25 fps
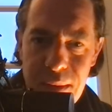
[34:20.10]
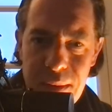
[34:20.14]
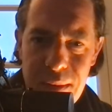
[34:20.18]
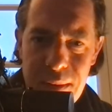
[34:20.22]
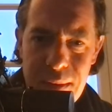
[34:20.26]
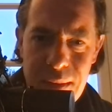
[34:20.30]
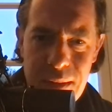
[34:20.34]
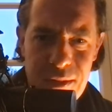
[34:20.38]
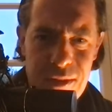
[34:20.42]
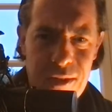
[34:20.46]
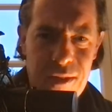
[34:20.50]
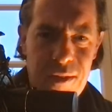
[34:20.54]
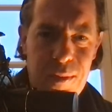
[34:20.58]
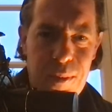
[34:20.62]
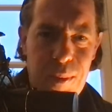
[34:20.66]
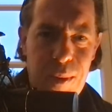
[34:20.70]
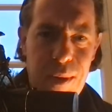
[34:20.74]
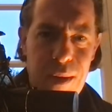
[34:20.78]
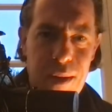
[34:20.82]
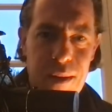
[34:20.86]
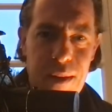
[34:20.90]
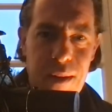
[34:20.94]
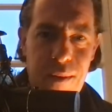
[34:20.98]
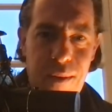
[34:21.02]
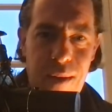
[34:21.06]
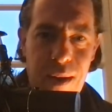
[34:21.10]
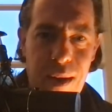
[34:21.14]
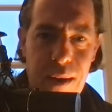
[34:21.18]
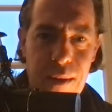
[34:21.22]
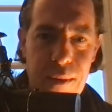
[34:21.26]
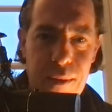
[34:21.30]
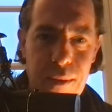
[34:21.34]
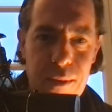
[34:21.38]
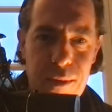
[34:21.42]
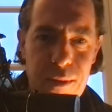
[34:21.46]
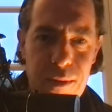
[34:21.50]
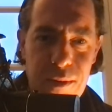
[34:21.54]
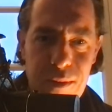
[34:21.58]
this is where they're
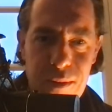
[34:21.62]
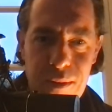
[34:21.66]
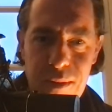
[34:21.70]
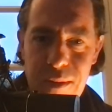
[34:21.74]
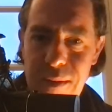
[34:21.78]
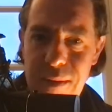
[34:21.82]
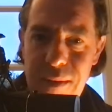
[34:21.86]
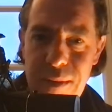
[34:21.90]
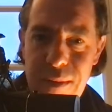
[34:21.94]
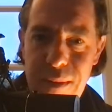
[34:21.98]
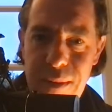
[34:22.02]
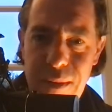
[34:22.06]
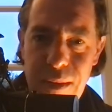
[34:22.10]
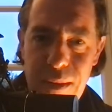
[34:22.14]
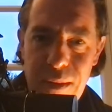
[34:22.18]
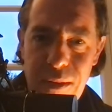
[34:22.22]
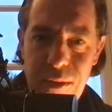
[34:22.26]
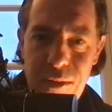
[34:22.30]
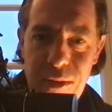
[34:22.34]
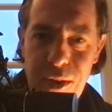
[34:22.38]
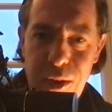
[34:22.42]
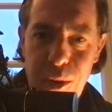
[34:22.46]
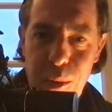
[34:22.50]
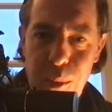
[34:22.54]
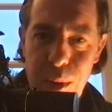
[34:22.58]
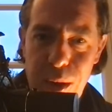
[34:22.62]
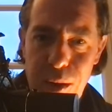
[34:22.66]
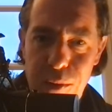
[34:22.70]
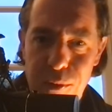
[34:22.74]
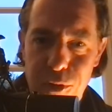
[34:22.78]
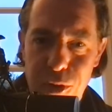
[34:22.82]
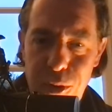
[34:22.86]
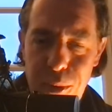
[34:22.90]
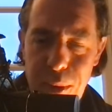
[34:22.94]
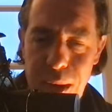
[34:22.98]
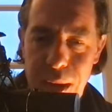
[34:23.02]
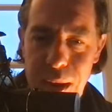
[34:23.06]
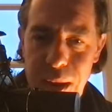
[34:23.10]
angled, and there's no way of
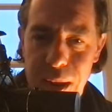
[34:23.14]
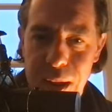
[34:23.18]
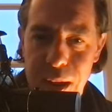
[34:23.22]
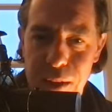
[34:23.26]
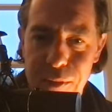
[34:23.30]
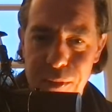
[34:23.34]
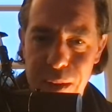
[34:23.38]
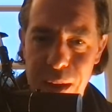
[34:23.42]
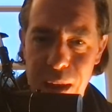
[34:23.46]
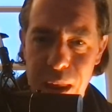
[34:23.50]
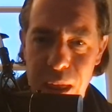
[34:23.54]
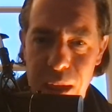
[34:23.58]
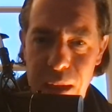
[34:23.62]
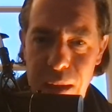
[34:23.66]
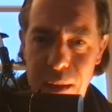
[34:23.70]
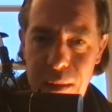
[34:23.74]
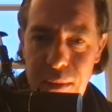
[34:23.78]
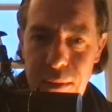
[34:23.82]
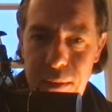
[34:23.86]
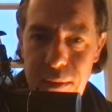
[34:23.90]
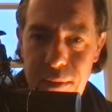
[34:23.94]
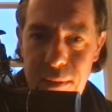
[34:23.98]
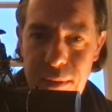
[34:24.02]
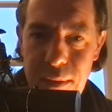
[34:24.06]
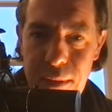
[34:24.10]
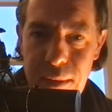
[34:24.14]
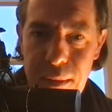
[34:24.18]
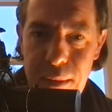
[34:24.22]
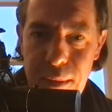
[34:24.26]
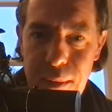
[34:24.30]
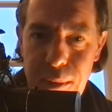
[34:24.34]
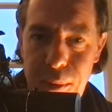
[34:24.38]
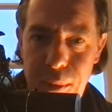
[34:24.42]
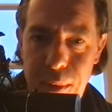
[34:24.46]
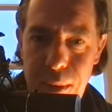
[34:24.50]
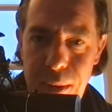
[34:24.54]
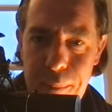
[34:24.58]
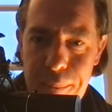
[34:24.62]
doing any other light.
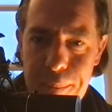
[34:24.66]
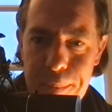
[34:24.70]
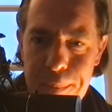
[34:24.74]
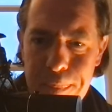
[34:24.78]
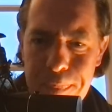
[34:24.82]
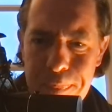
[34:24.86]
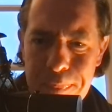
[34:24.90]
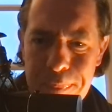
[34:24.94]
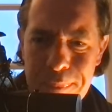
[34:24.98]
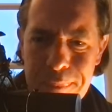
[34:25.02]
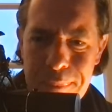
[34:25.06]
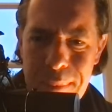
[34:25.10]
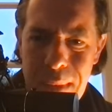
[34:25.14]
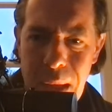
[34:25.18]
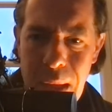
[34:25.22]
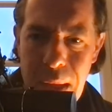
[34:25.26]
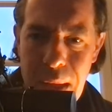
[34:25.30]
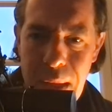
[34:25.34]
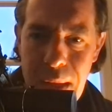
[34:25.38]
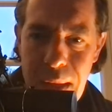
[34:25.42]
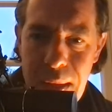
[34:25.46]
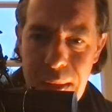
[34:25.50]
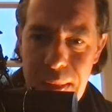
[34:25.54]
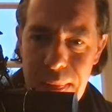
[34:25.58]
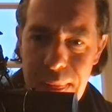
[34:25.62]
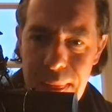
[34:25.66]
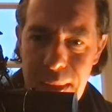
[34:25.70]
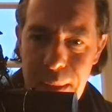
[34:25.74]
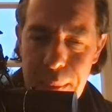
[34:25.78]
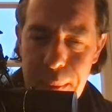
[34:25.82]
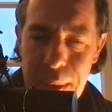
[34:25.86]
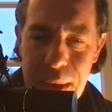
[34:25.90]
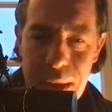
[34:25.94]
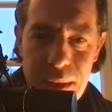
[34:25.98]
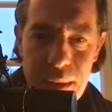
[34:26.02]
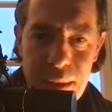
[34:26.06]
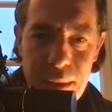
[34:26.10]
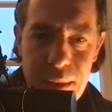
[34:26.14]
So there we
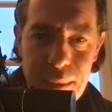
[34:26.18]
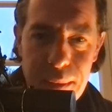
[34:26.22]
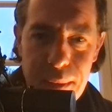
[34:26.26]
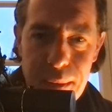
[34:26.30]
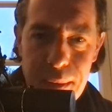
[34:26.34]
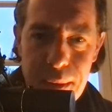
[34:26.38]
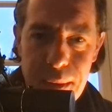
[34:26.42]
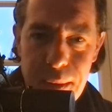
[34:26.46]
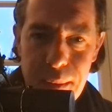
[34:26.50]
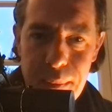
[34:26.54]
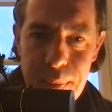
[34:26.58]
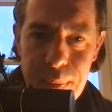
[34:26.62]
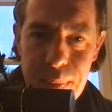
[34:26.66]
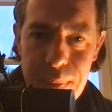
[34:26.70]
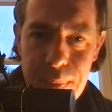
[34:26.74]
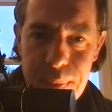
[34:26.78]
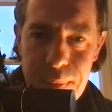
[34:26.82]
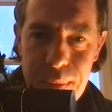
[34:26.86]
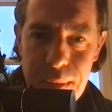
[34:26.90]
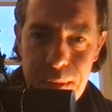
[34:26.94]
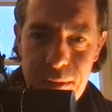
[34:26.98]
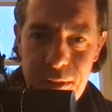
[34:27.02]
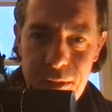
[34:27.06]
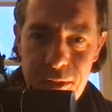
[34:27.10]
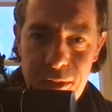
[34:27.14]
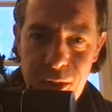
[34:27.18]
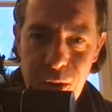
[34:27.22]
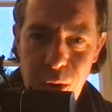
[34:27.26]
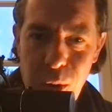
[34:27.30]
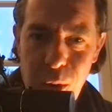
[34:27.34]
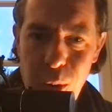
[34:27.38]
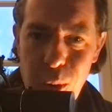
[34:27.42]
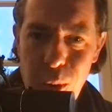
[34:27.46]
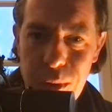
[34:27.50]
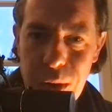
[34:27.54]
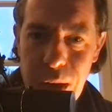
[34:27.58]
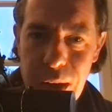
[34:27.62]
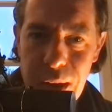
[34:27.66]
go. This is an
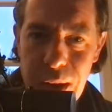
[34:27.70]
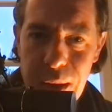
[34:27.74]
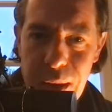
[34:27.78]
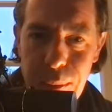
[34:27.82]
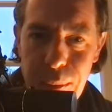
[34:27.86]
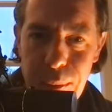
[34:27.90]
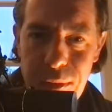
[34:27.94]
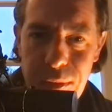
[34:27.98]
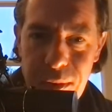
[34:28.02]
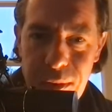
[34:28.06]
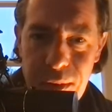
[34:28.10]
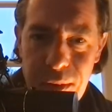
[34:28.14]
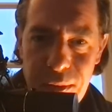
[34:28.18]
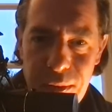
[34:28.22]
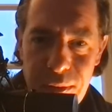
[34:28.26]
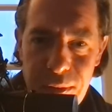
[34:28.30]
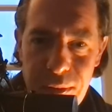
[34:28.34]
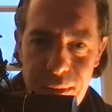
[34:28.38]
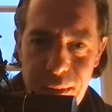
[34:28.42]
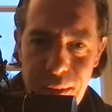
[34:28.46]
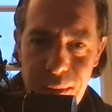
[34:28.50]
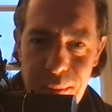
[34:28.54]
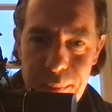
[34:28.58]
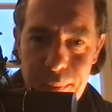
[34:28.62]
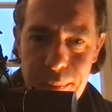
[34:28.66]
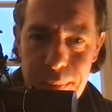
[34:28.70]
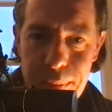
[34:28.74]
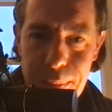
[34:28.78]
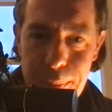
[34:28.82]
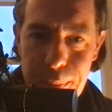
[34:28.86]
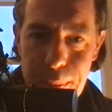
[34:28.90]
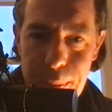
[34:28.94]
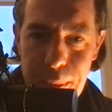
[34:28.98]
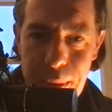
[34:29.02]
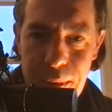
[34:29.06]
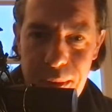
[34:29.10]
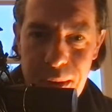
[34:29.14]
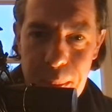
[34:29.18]
old house, and it's got
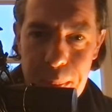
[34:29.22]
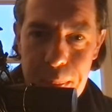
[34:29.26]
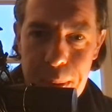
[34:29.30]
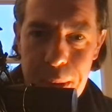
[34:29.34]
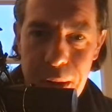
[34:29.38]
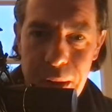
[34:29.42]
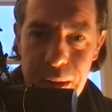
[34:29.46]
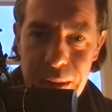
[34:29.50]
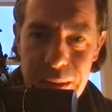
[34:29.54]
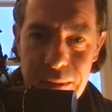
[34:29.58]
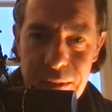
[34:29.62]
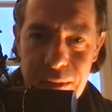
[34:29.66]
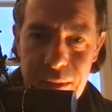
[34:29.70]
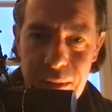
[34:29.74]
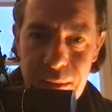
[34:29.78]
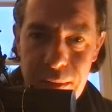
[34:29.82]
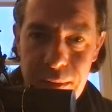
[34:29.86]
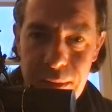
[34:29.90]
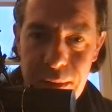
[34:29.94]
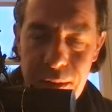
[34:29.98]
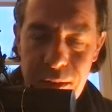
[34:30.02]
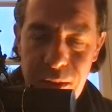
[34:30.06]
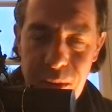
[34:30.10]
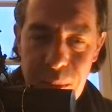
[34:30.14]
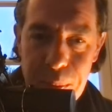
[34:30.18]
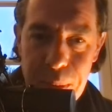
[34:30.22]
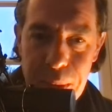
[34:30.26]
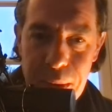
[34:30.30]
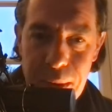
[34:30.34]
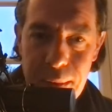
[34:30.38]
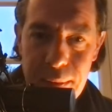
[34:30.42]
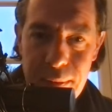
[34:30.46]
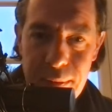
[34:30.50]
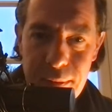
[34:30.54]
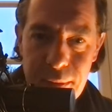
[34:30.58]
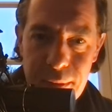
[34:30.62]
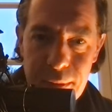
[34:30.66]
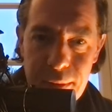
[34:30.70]
only plugs in certain
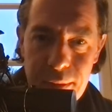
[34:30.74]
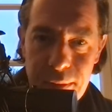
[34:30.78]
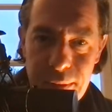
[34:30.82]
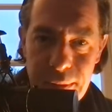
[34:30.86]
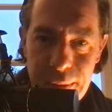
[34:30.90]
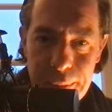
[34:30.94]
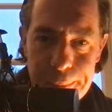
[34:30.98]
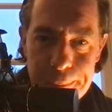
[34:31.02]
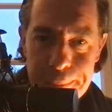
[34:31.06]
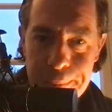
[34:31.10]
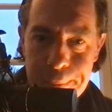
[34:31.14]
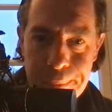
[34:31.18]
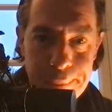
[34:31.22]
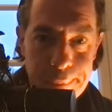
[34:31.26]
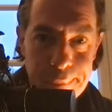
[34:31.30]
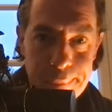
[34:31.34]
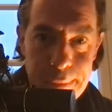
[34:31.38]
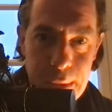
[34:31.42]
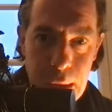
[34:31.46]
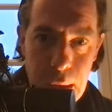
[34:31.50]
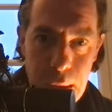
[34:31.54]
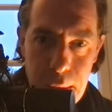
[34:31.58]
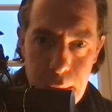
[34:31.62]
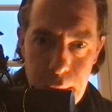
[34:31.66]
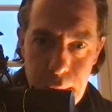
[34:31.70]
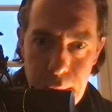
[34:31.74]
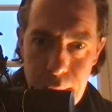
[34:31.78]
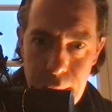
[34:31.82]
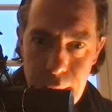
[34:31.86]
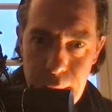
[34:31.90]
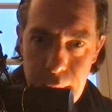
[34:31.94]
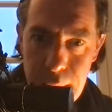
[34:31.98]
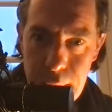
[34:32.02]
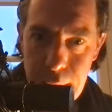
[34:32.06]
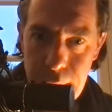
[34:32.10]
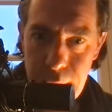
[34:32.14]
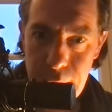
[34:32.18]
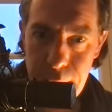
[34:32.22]
places. And
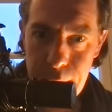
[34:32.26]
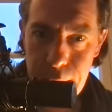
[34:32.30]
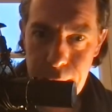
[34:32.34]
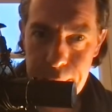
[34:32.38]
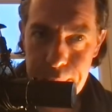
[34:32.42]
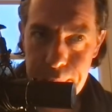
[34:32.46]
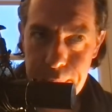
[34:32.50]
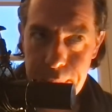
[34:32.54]
anyway,